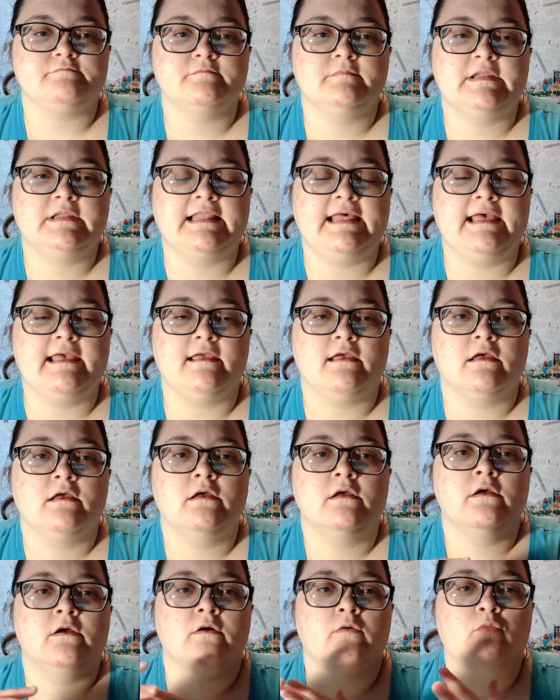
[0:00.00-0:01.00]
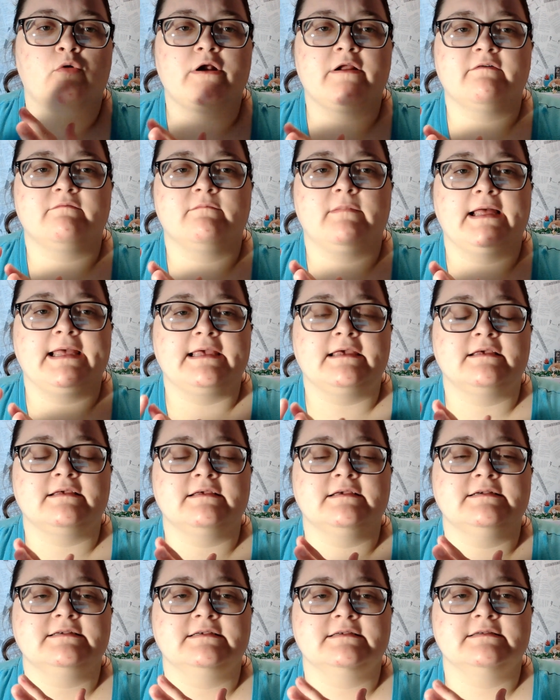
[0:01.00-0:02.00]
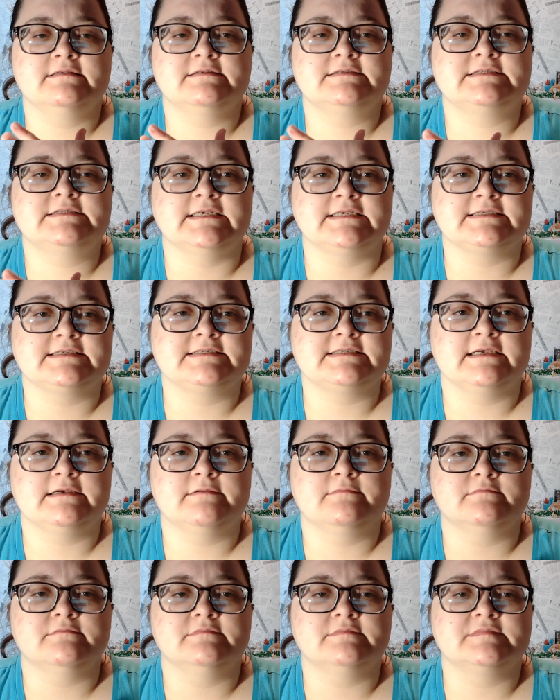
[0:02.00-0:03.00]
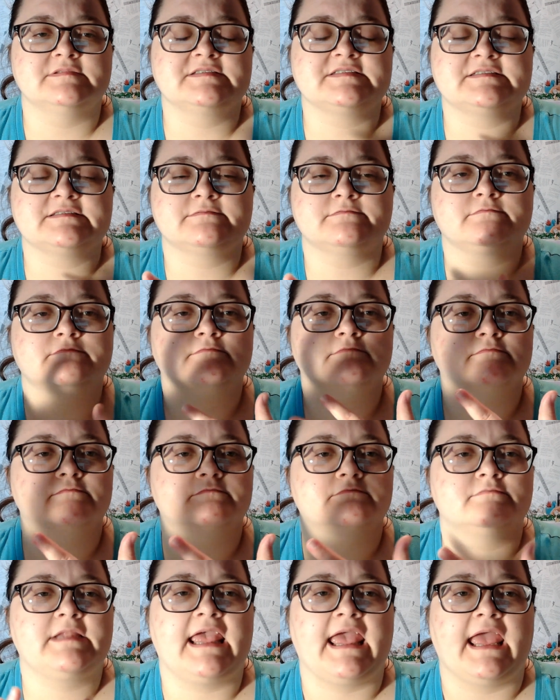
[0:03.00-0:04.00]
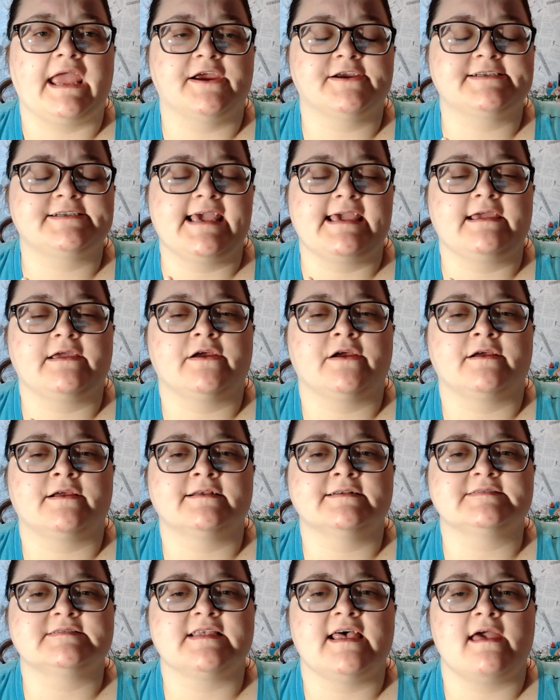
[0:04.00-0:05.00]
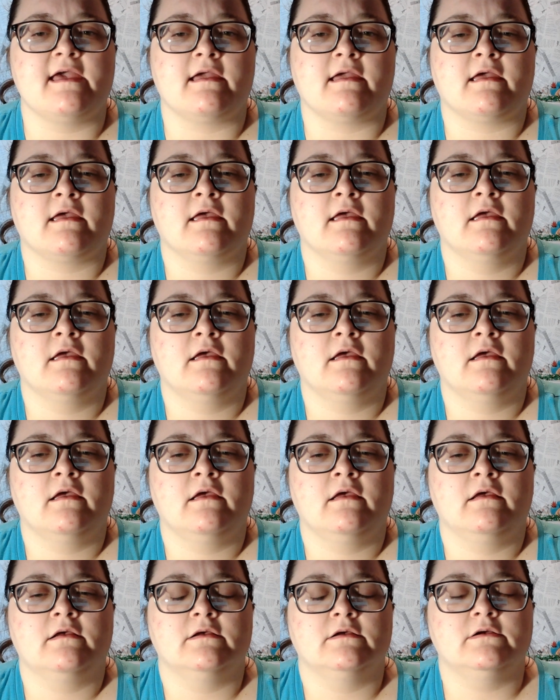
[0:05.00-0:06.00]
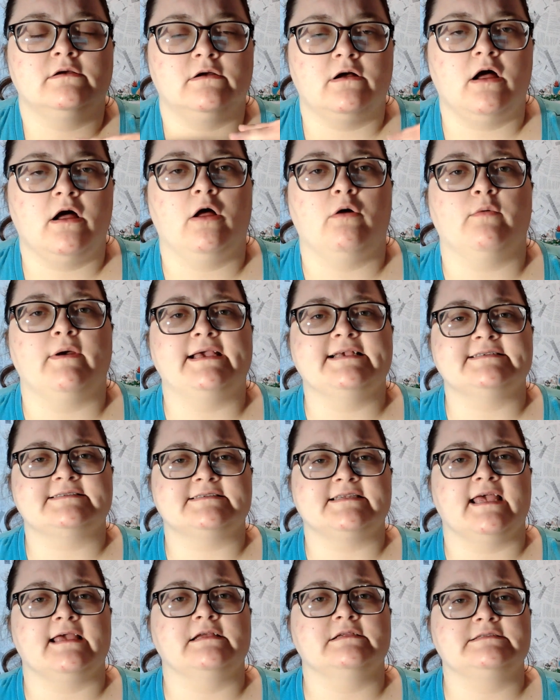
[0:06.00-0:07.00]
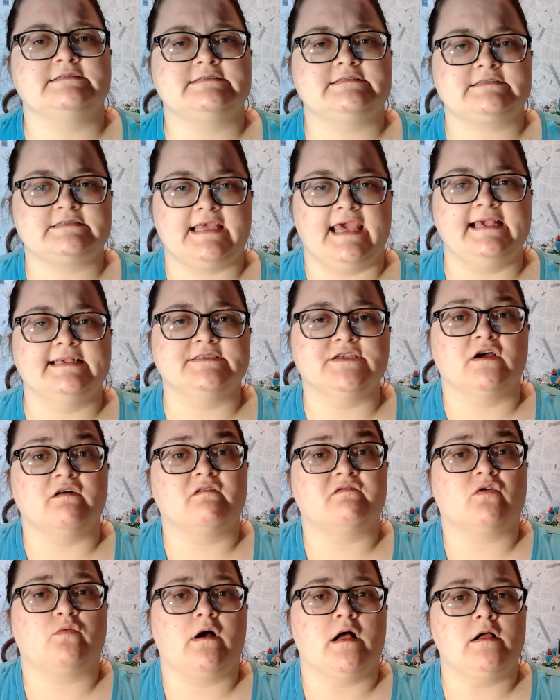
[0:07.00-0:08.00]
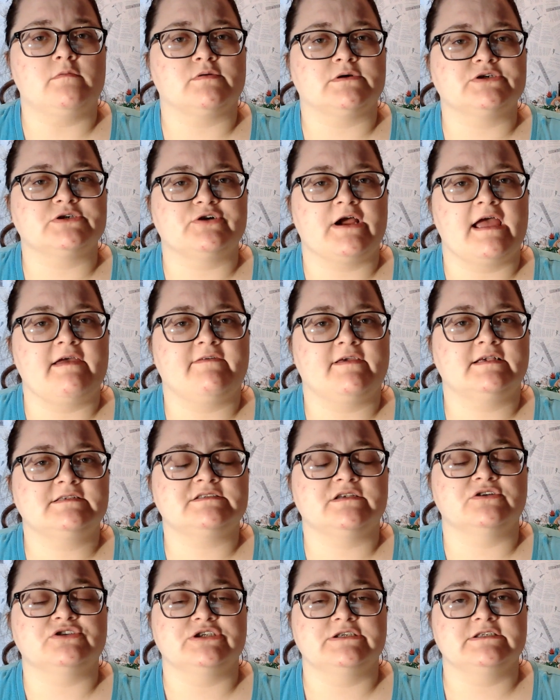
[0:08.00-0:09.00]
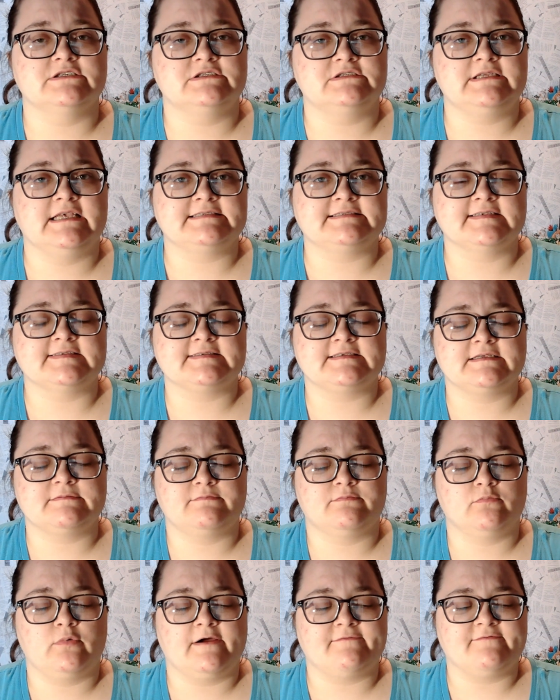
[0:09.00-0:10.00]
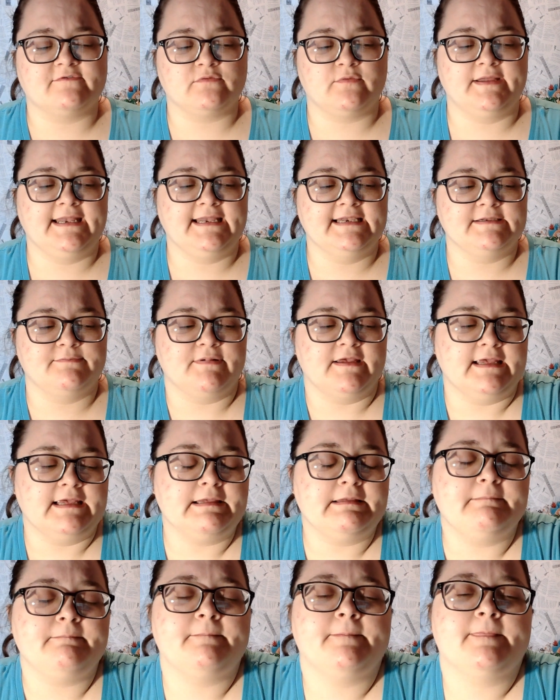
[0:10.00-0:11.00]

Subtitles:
like one of my systems caretakers always takes over while we're driving, so she gets us to wherever we need to be.